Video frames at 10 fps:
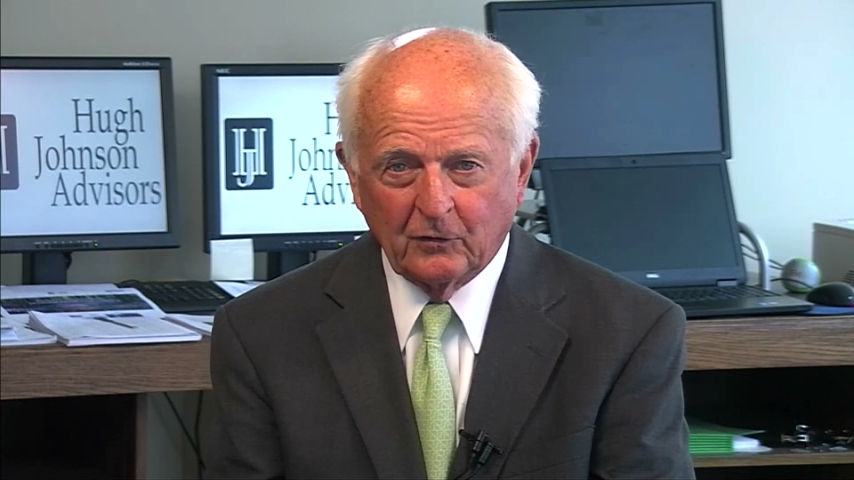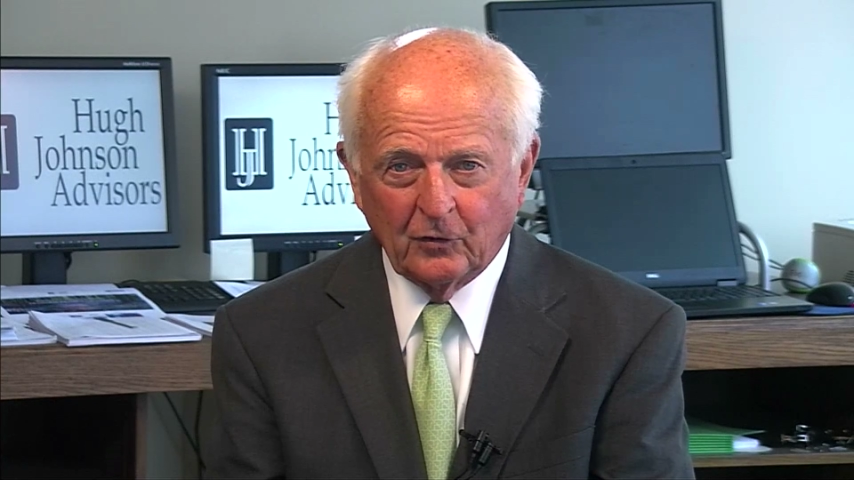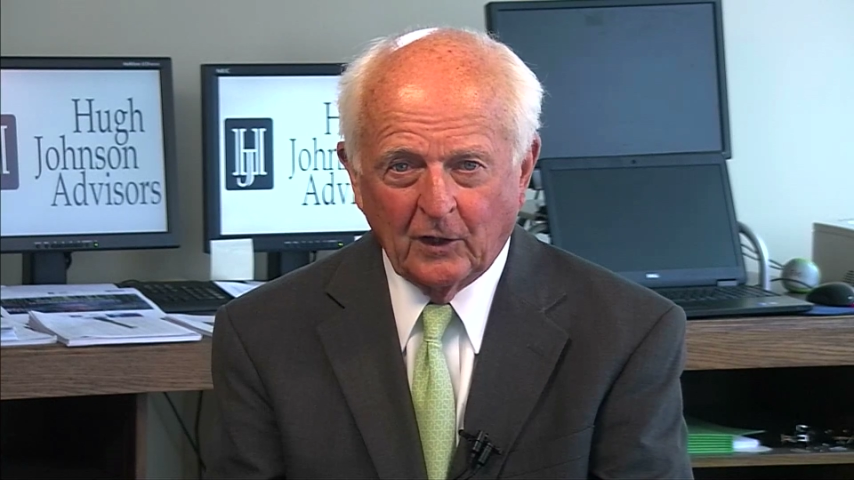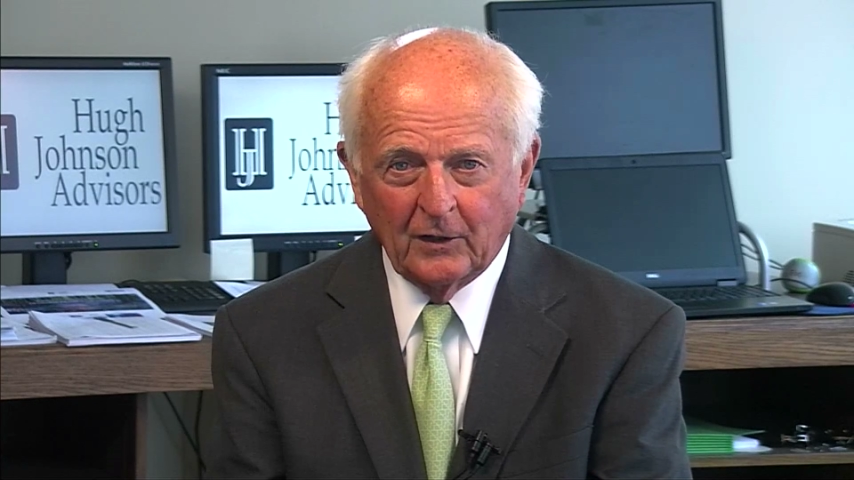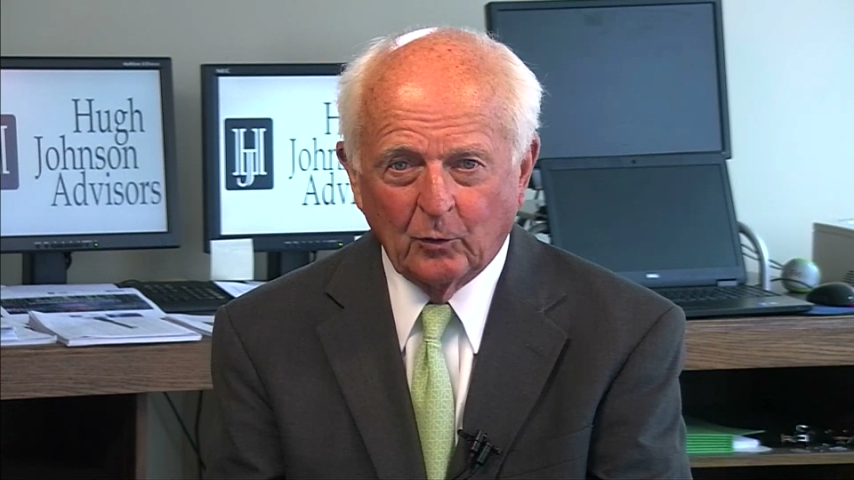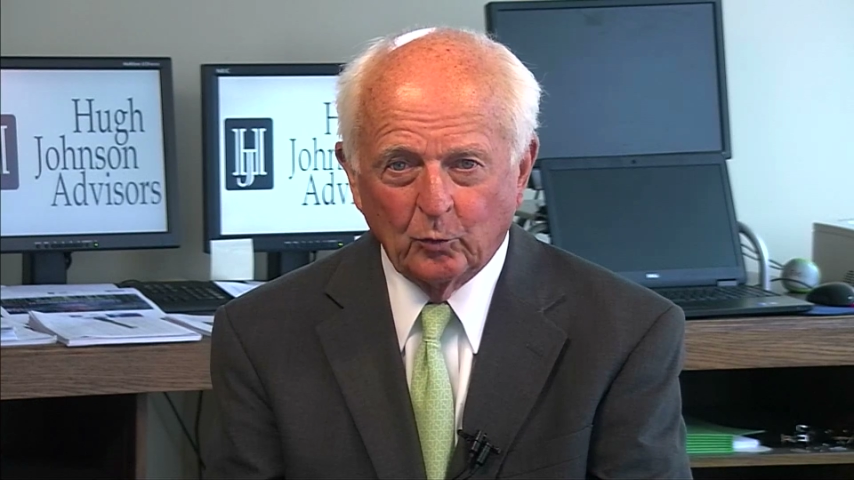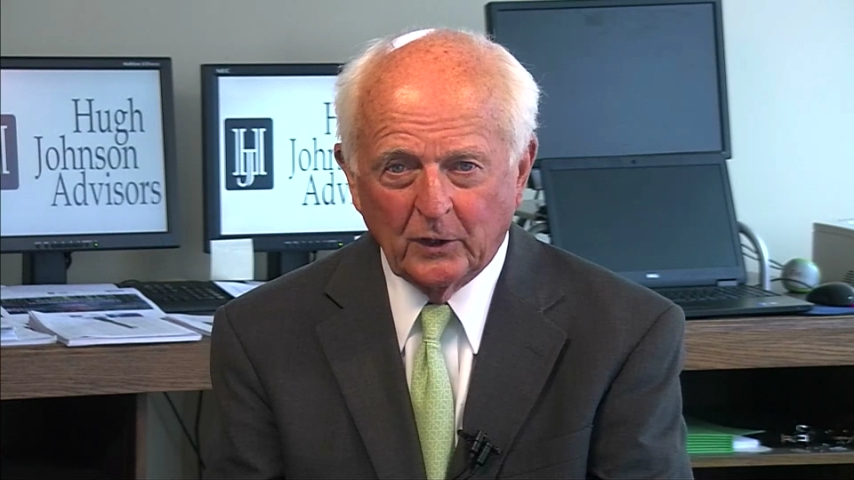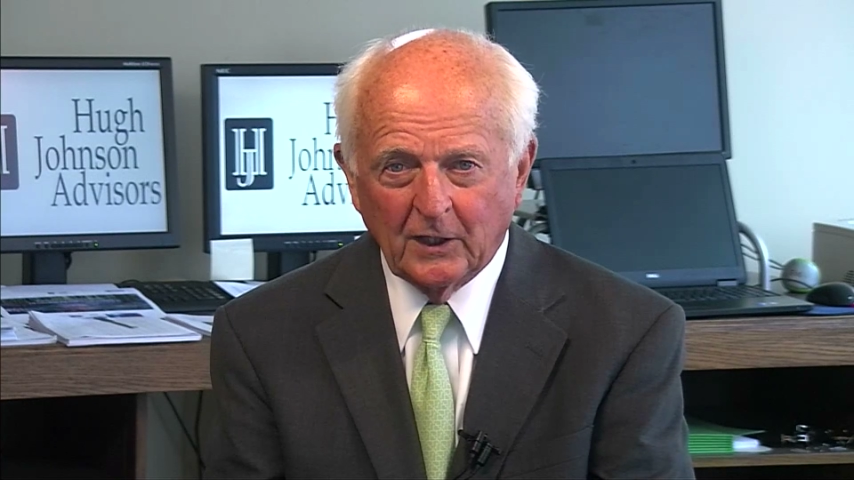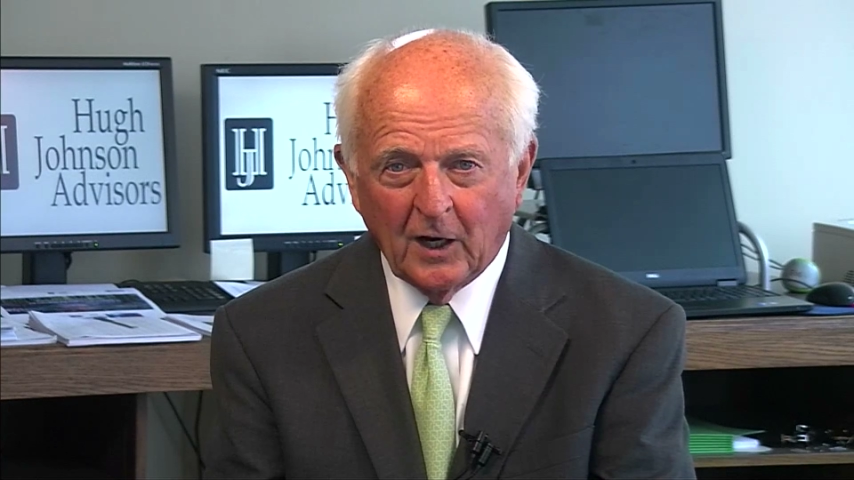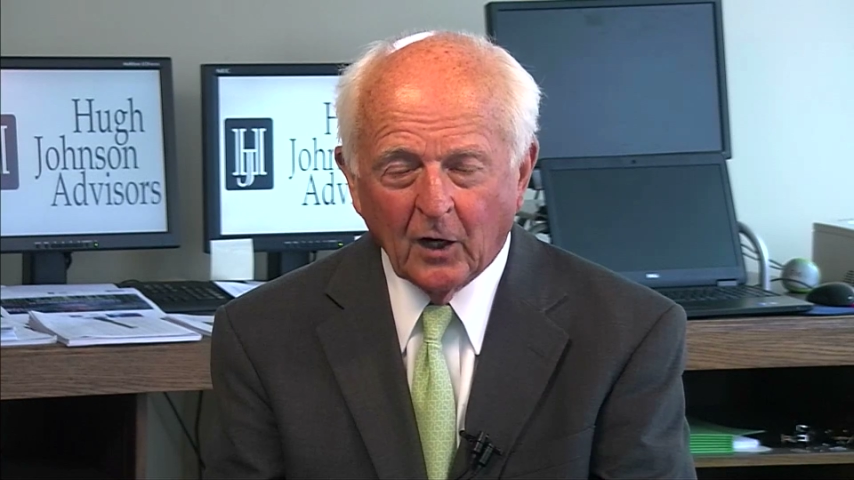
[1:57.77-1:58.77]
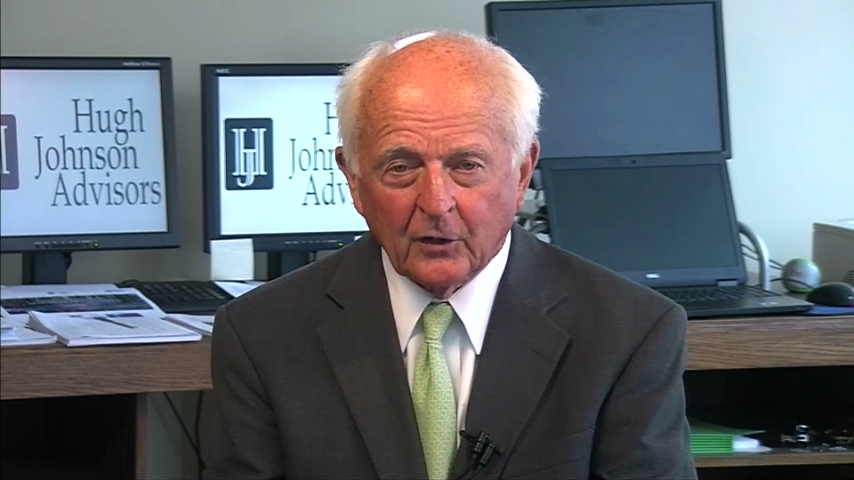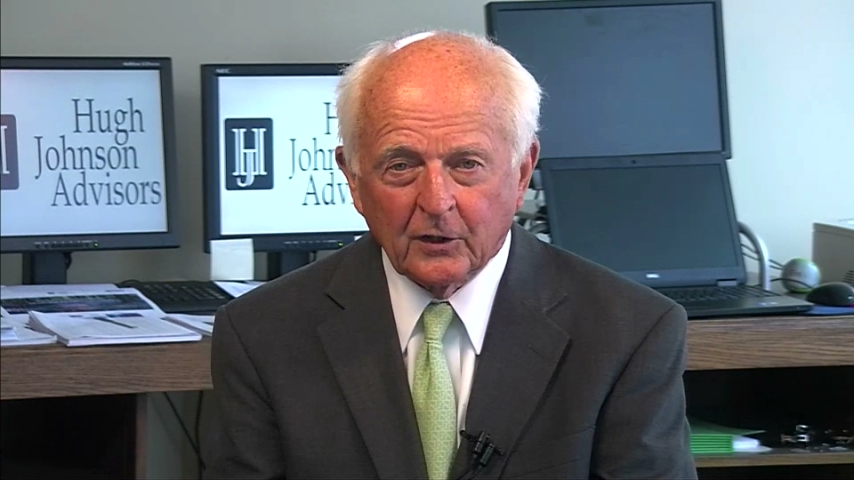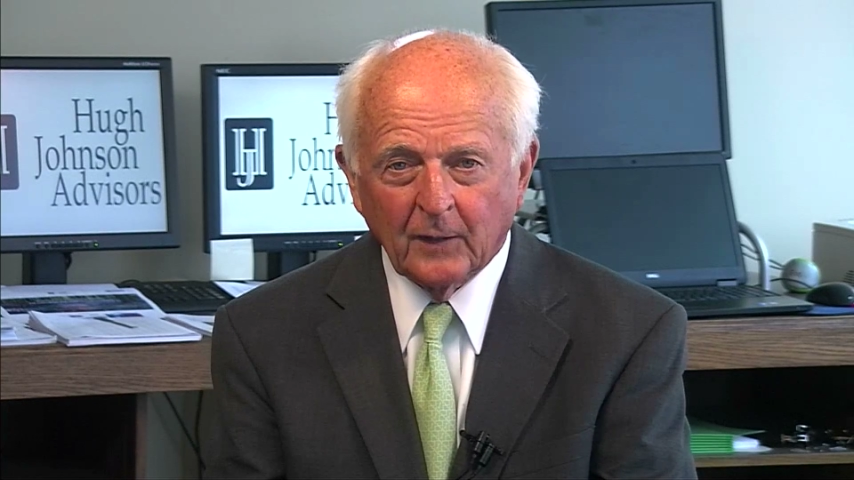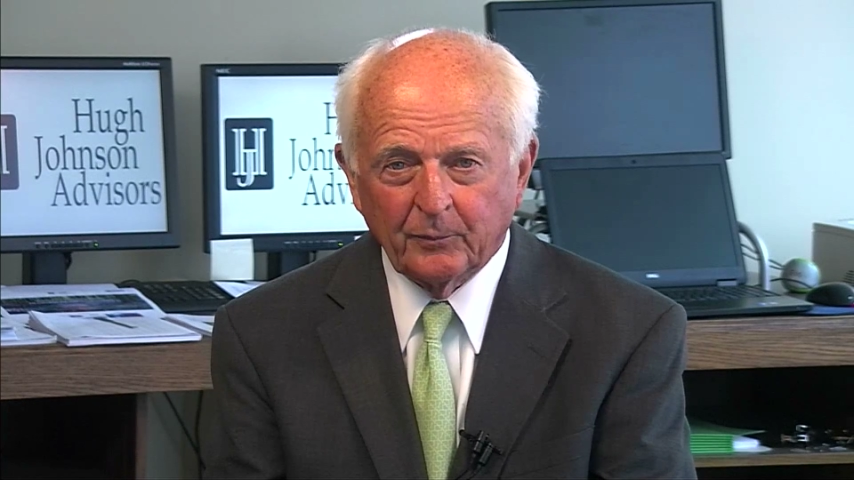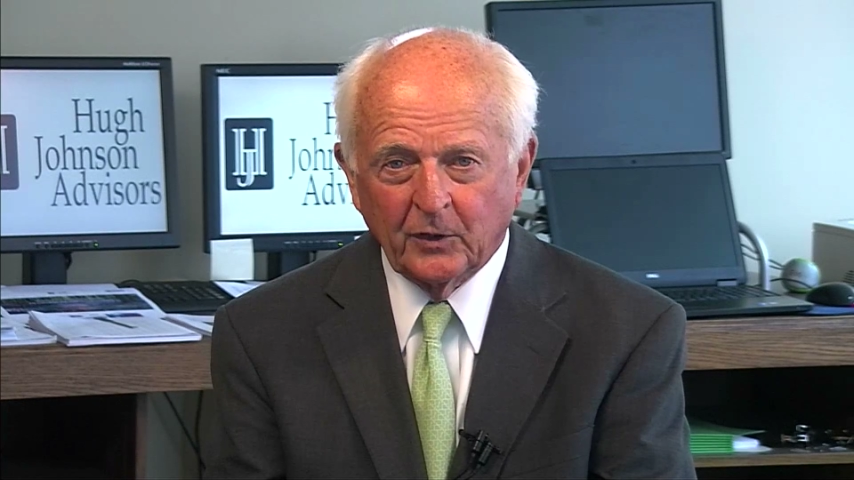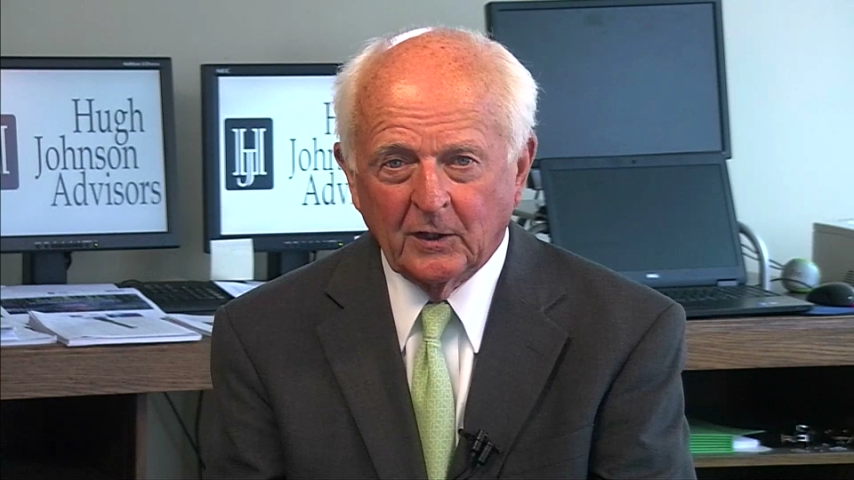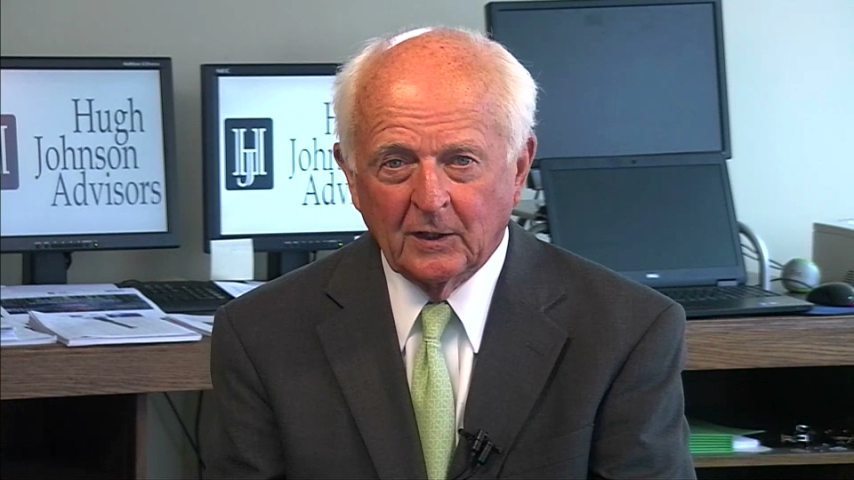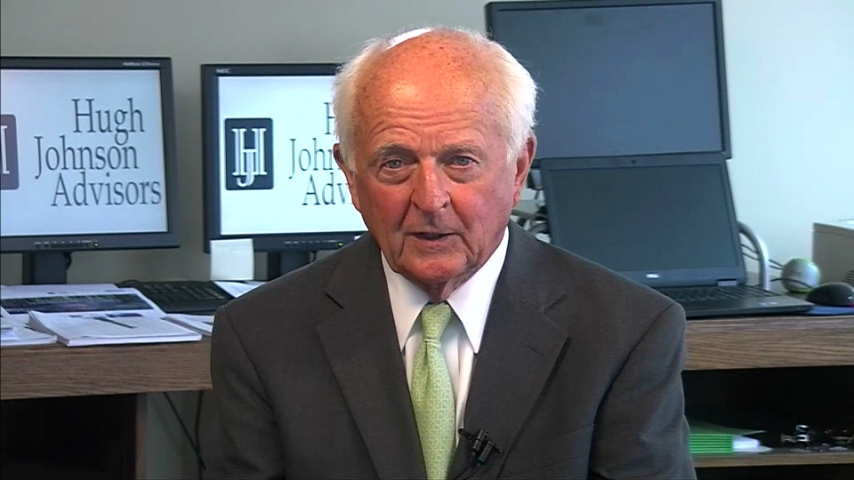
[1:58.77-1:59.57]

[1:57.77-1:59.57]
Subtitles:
of trying to really harden up the